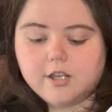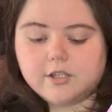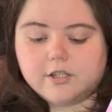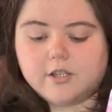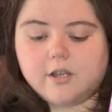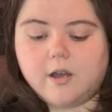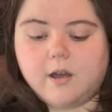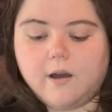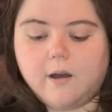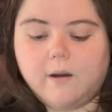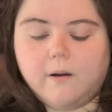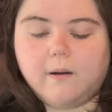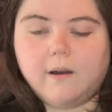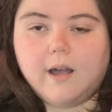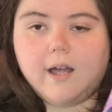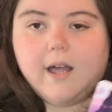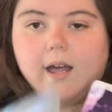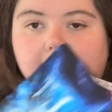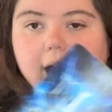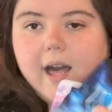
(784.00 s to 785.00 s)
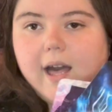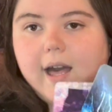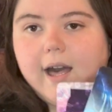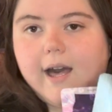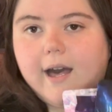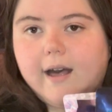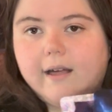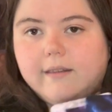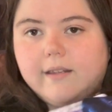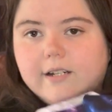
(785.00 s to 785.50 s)
So
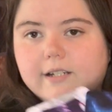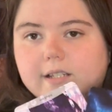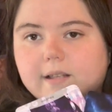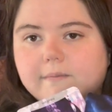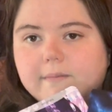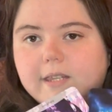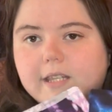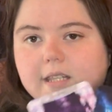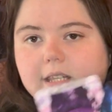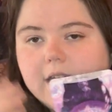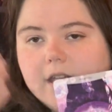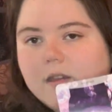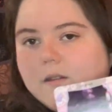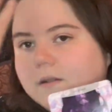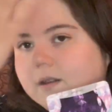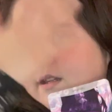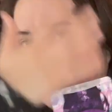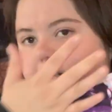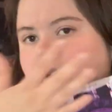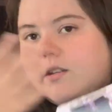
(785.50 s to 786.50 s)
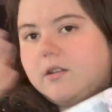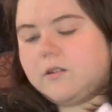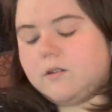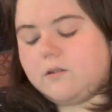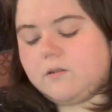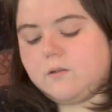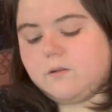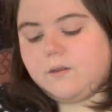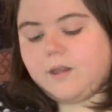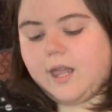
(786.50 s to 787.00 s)
there's something that you need to
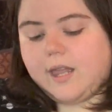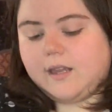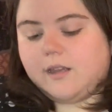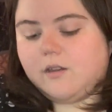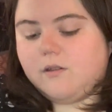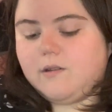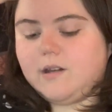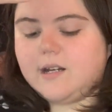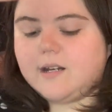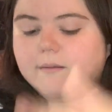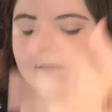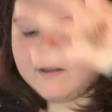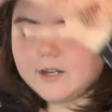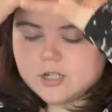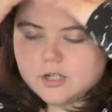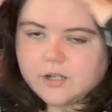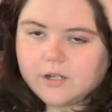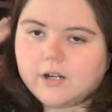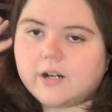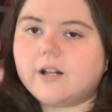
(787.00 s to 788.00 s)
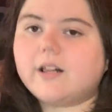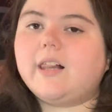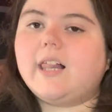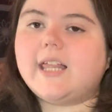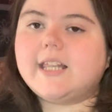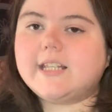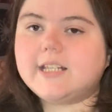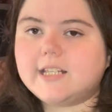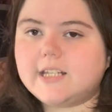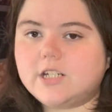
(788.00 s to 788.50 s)
do. Like you need to make sure you're
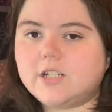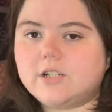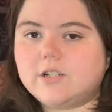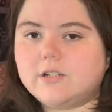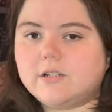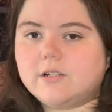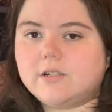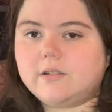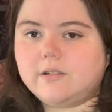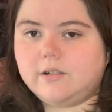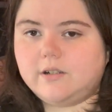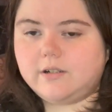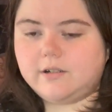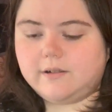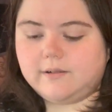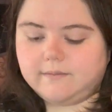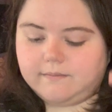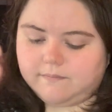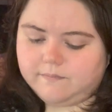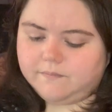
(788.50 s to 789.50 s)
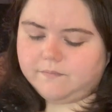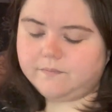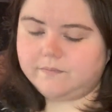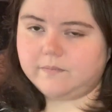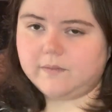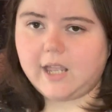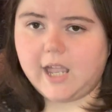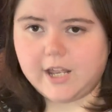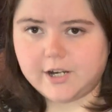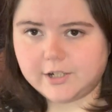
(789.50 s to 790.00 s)
cleansing your
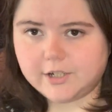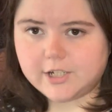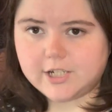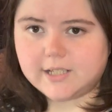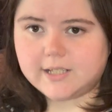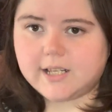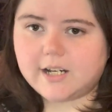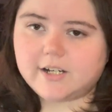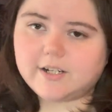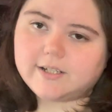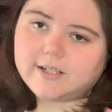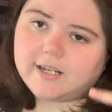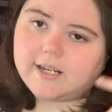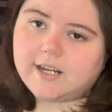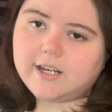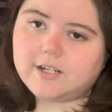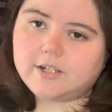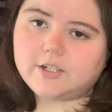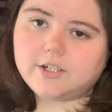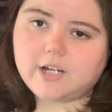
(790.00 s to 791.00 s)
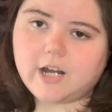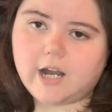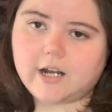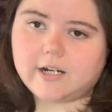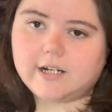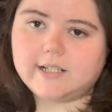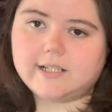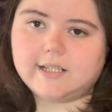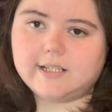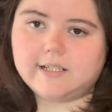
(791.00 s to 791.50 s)
energy centers, aka your
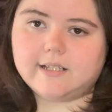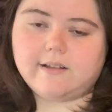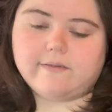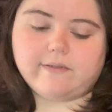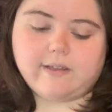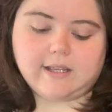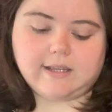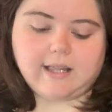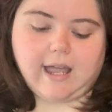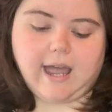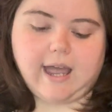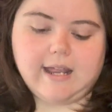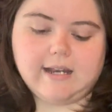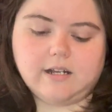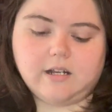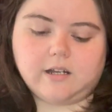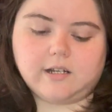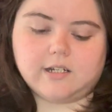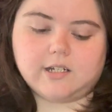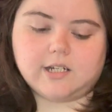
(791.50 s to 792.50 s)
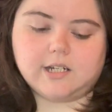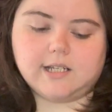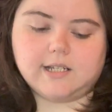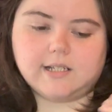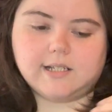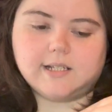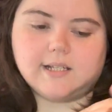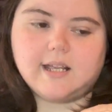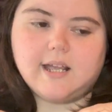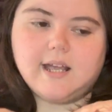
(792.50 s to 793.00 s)
chakras and stuff like that, and not just